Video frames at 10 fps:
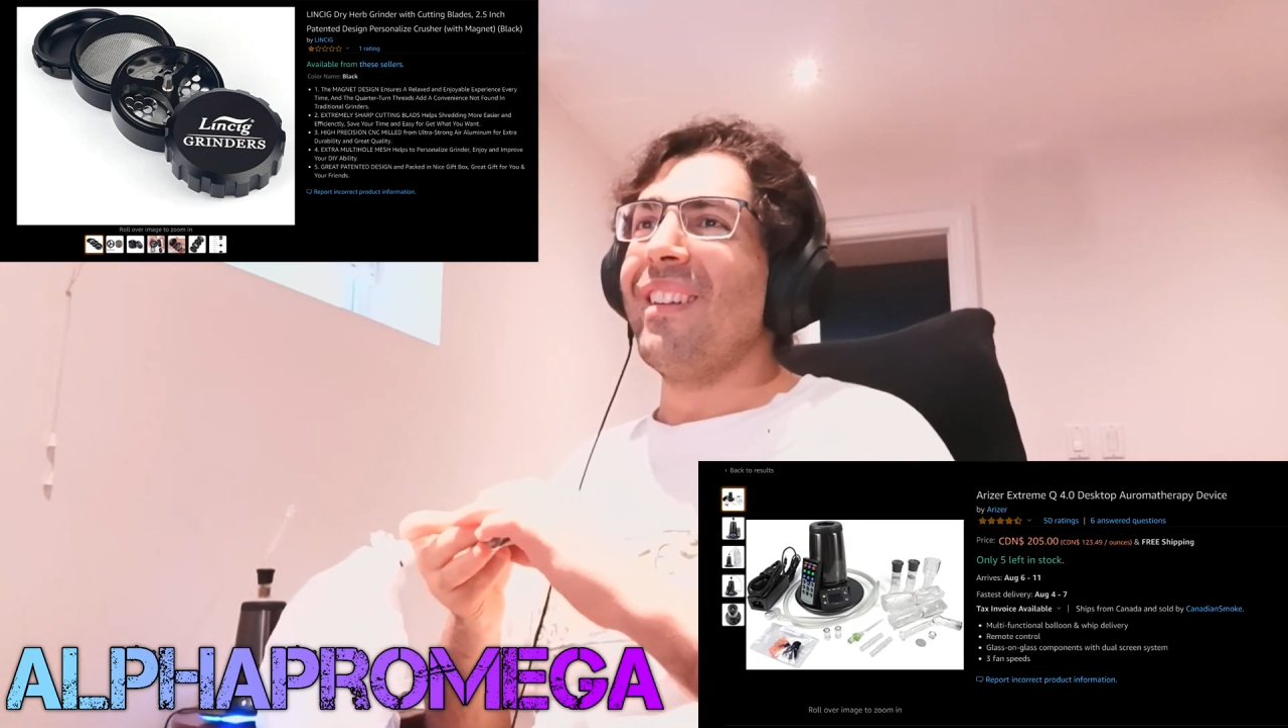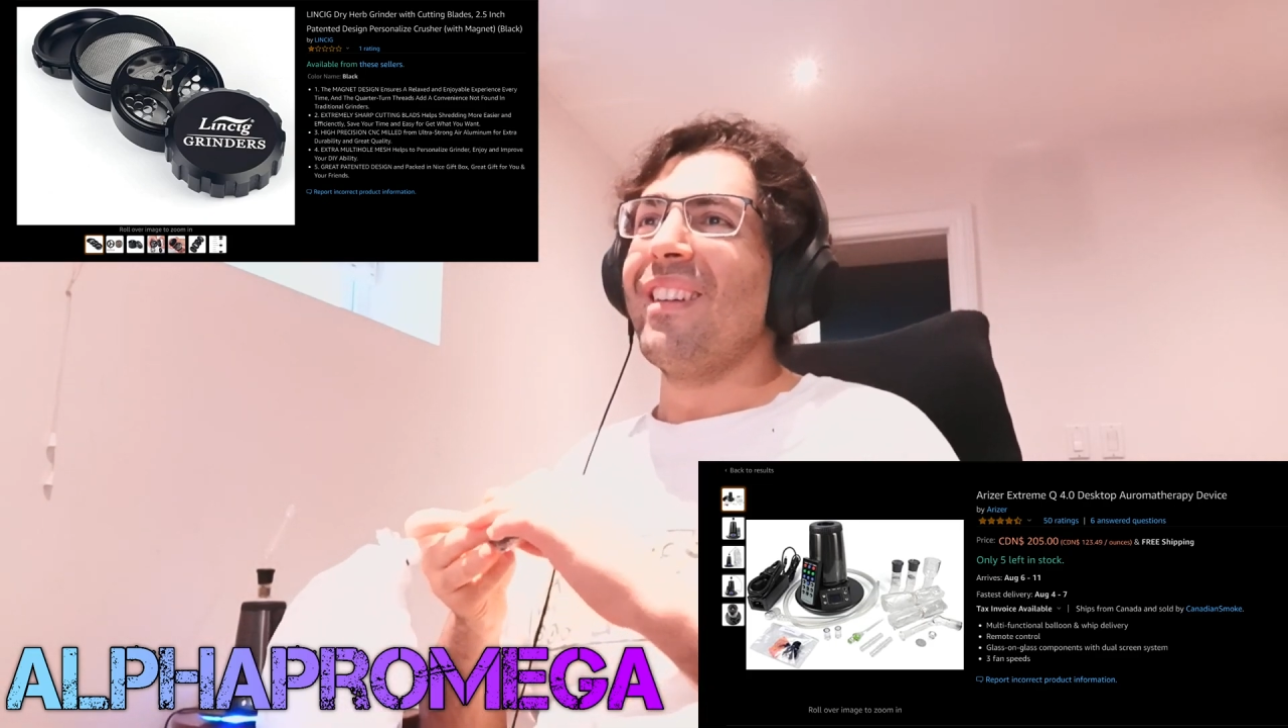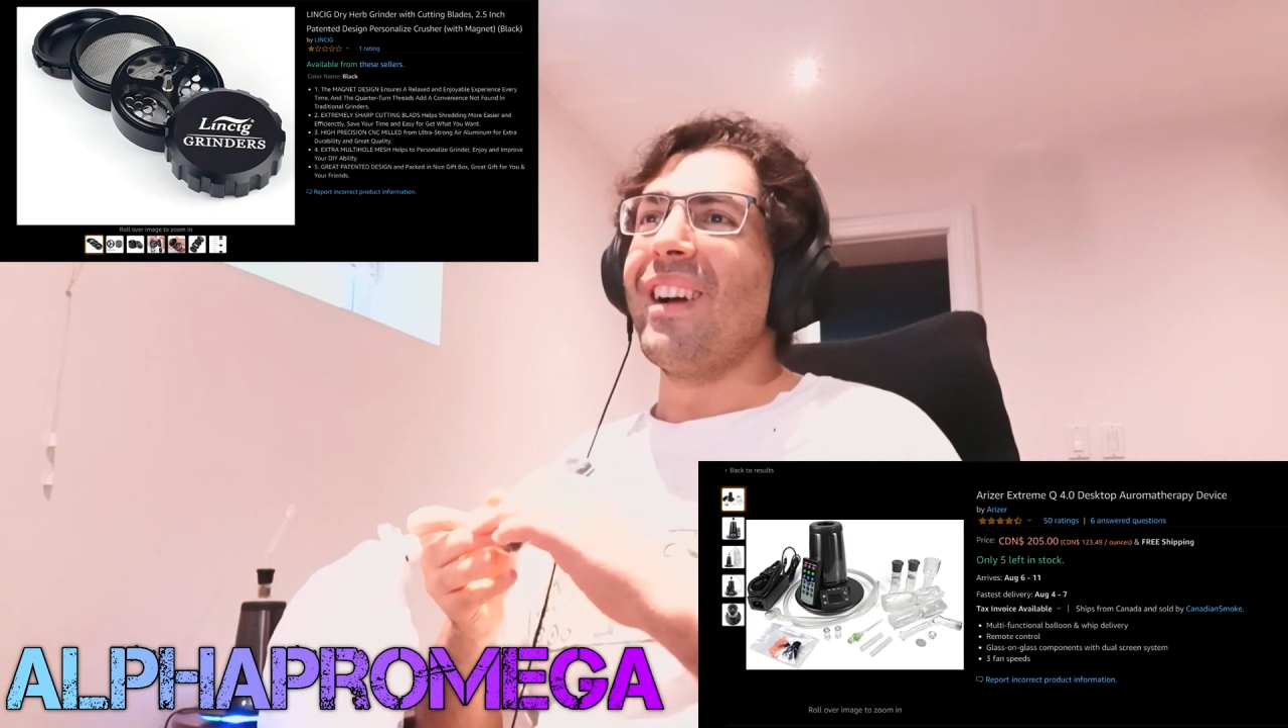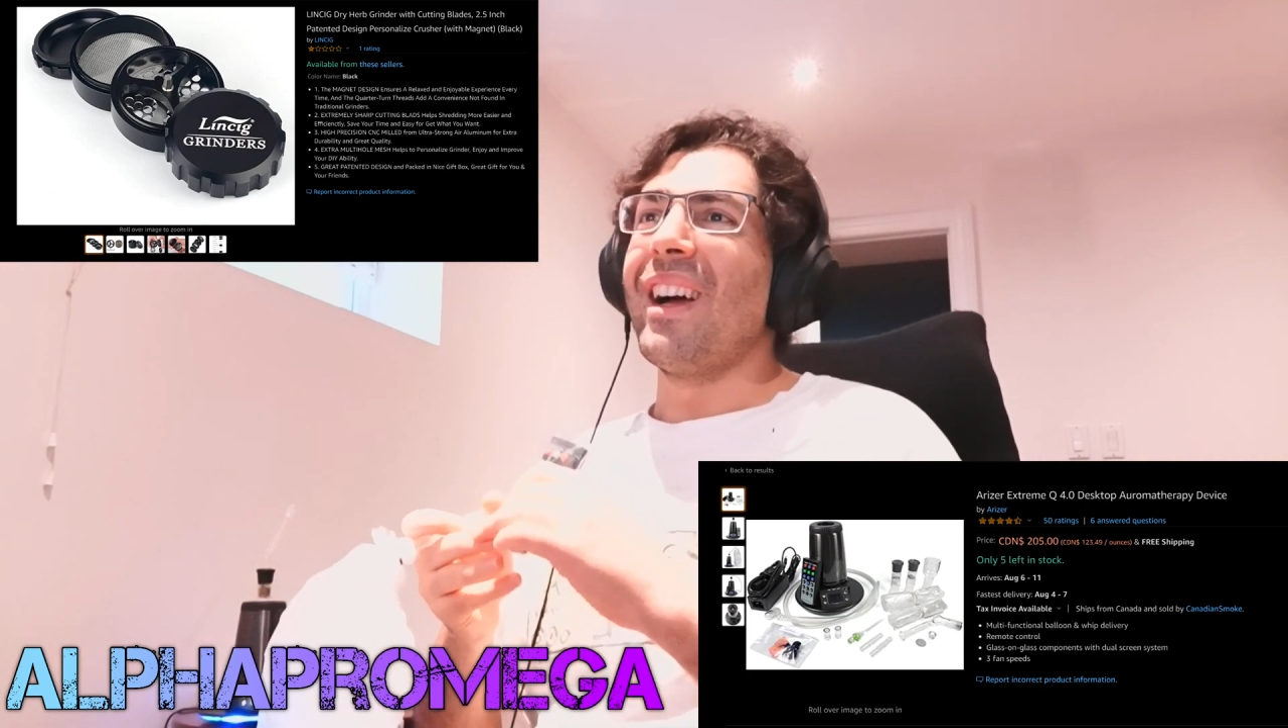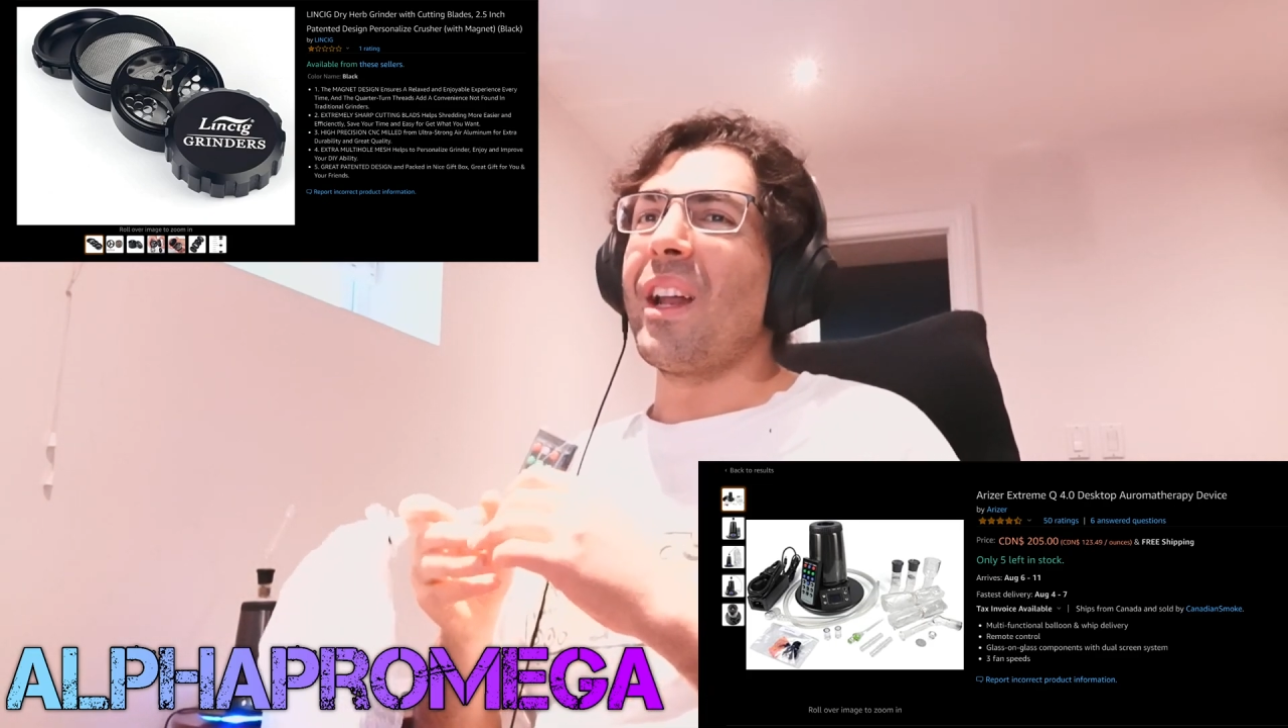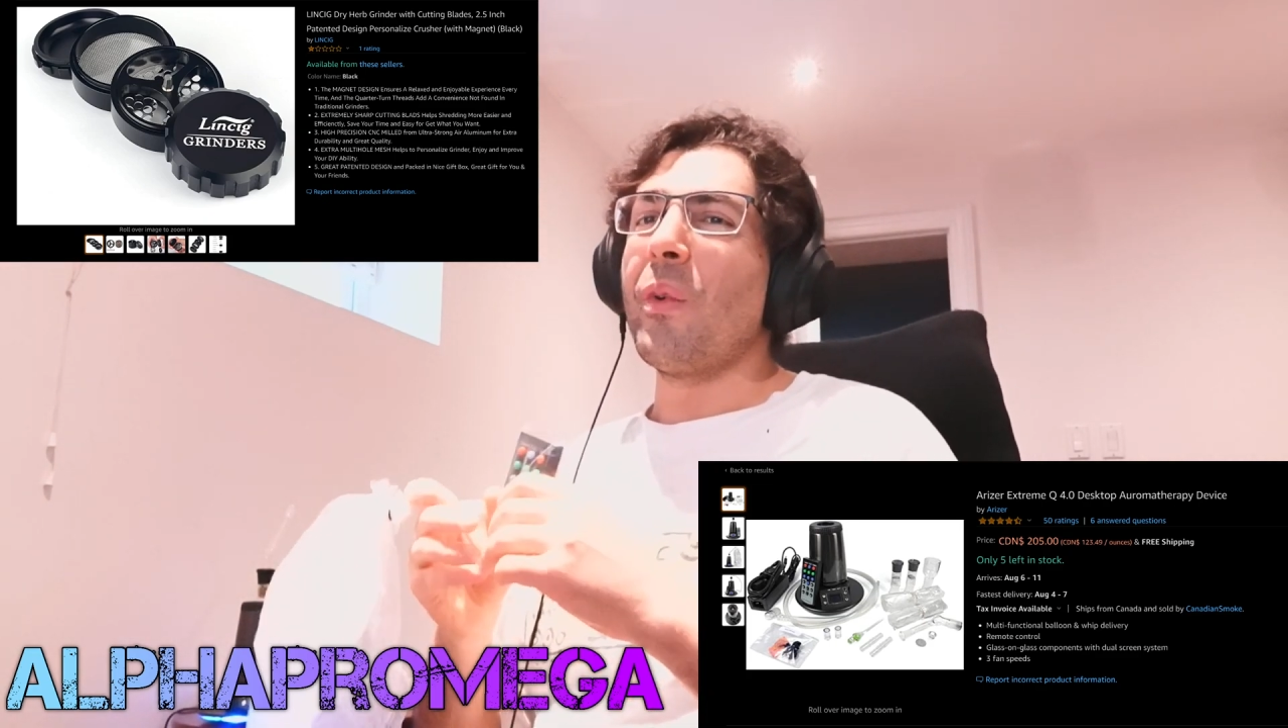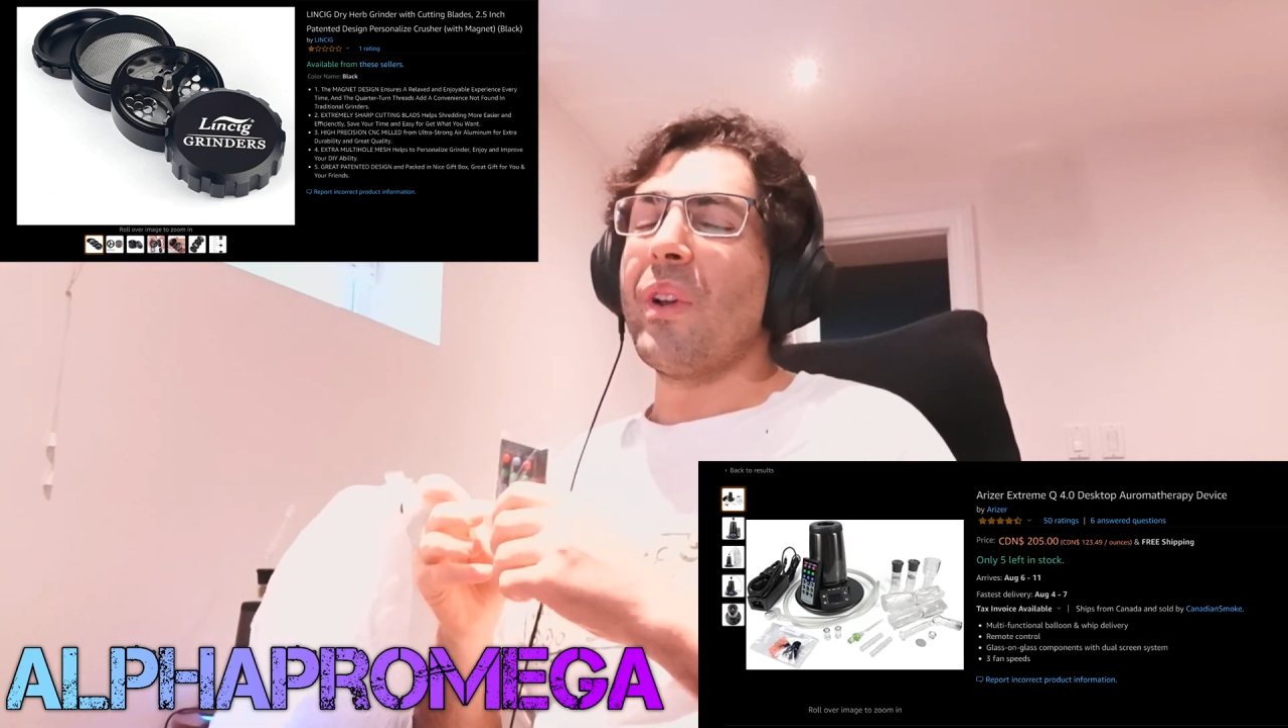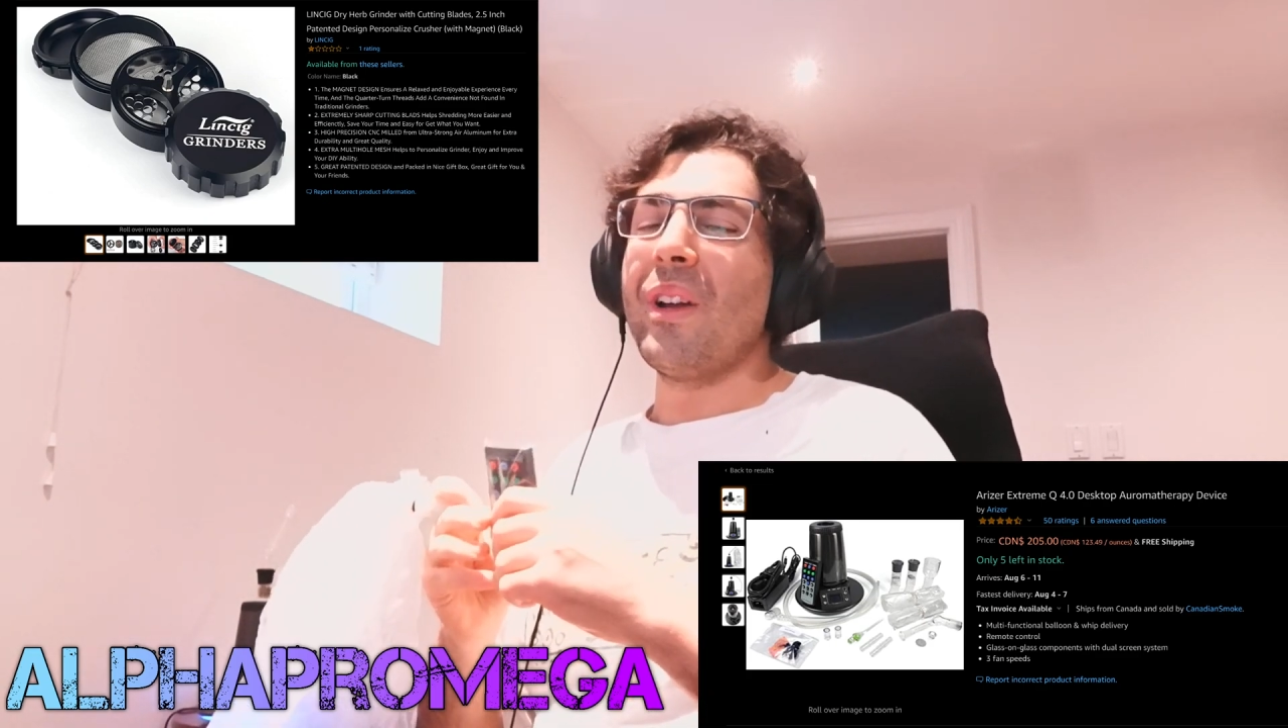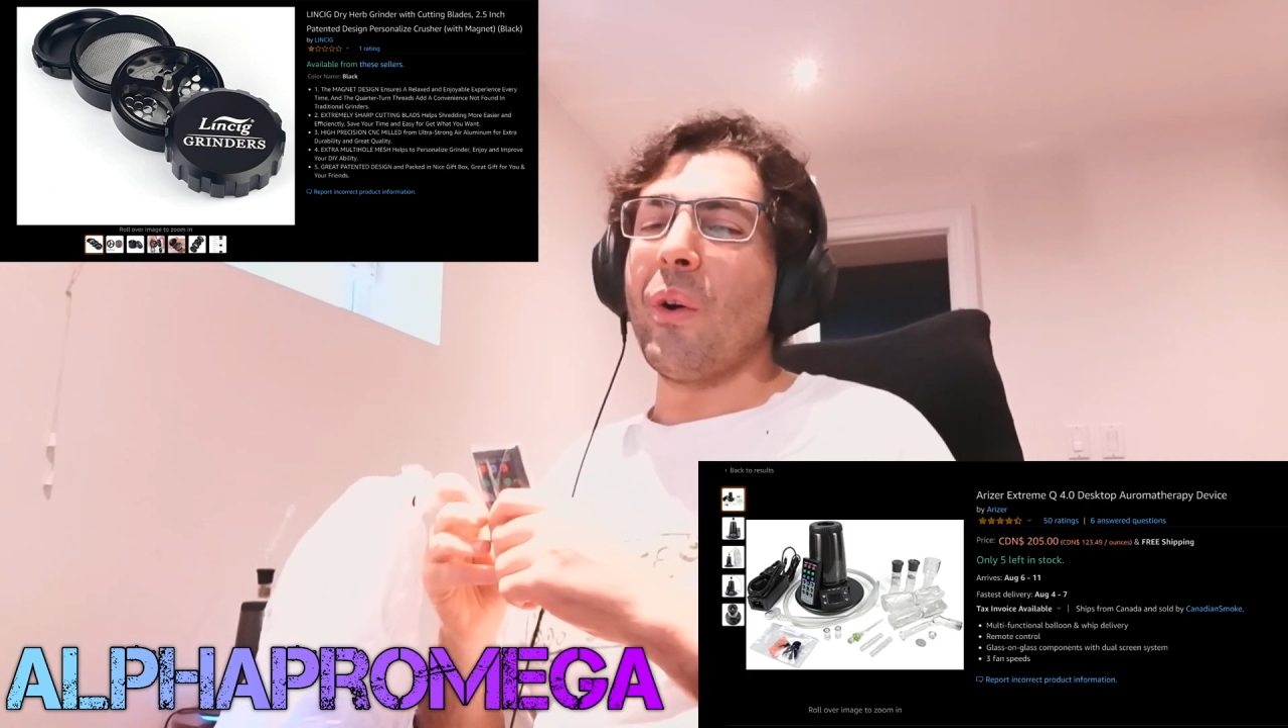I don't want to